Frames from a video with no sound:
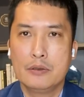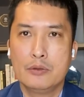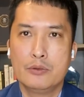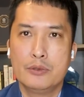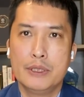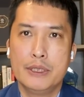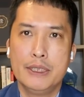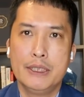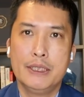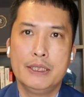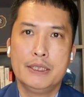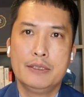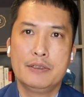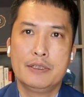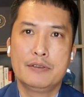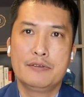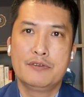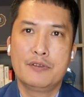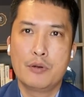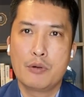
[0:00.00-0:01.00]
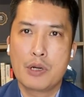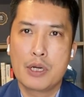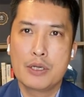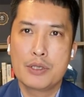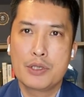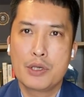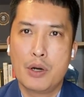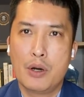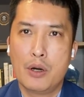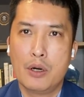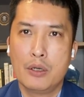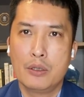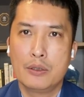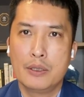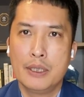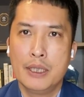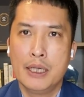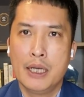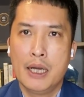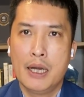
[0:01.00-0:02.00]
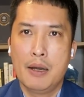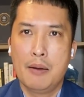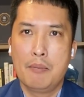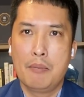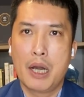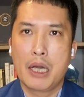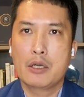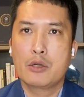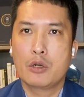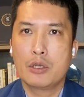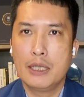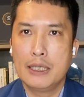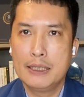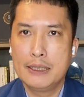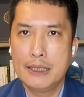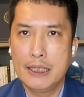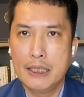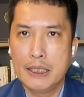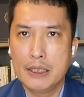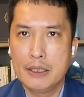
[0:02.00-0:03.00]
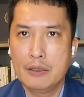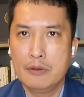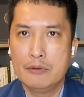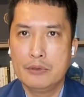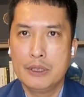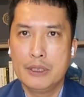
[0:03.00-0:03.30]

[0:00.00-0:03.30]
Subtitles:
We focus on micro learning.